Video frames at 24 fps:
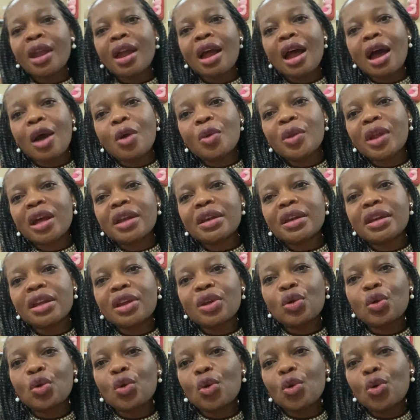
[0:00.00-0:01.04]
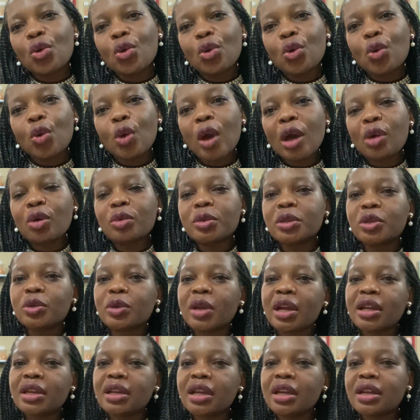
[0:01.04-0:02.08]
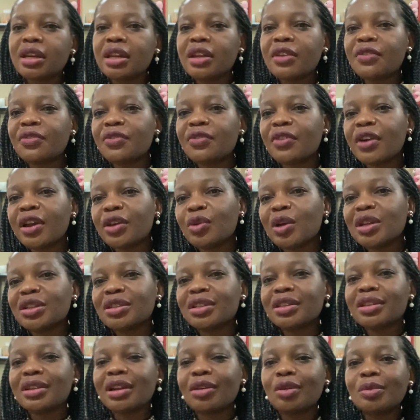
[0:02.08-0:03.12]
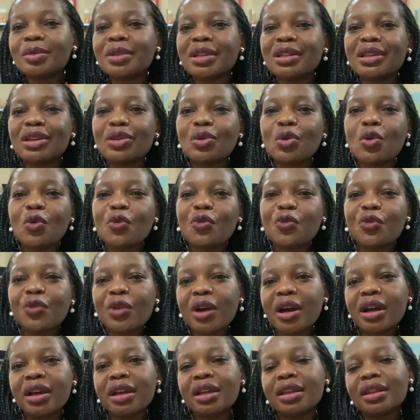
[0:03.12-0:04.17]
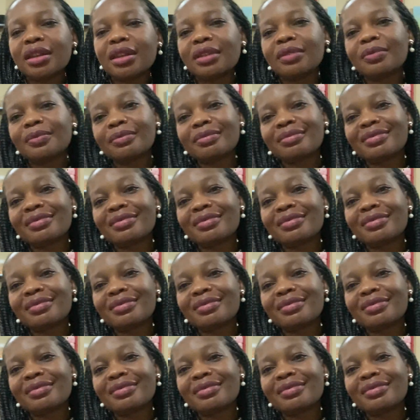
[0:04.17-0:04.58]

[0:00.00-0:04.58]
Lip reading: How would a day go? I hope so. Na day fine. I hope say they go fine.